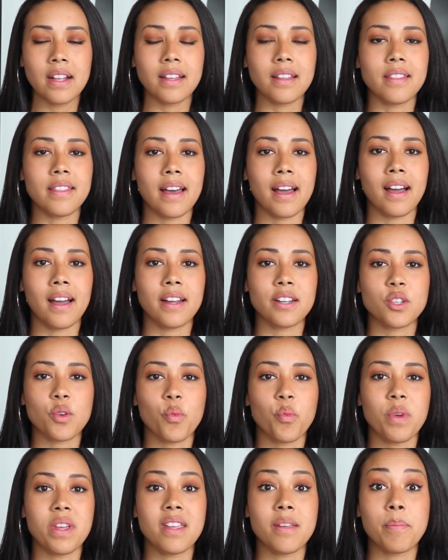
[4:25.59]
that
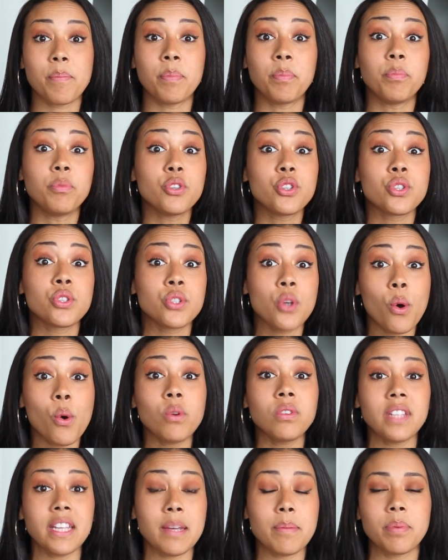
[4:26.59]
we
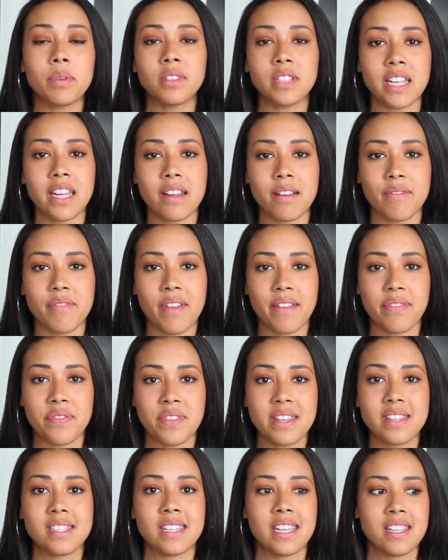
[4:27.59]
solely believe that
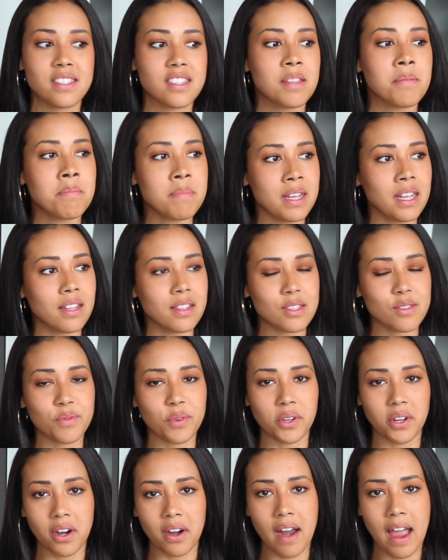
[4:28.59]
this is the means
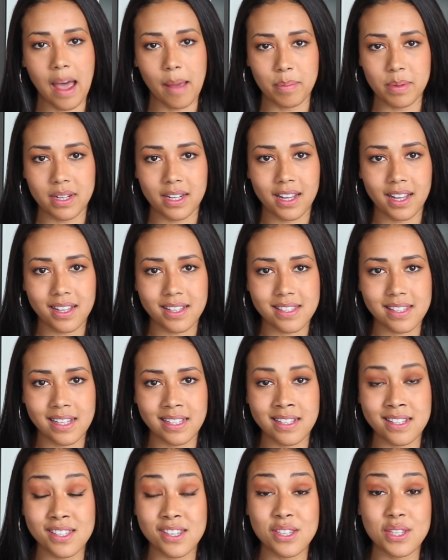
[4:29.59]
for our happiness. And
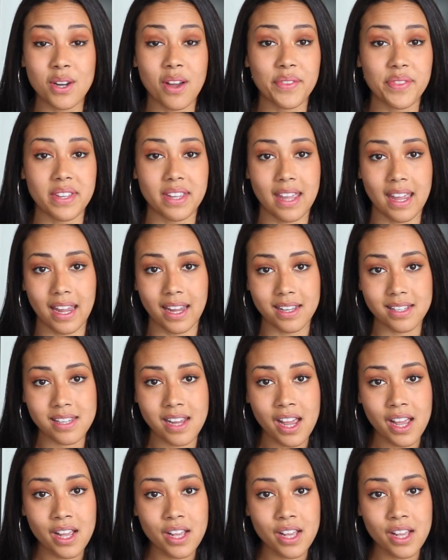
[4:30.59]
this is not the case.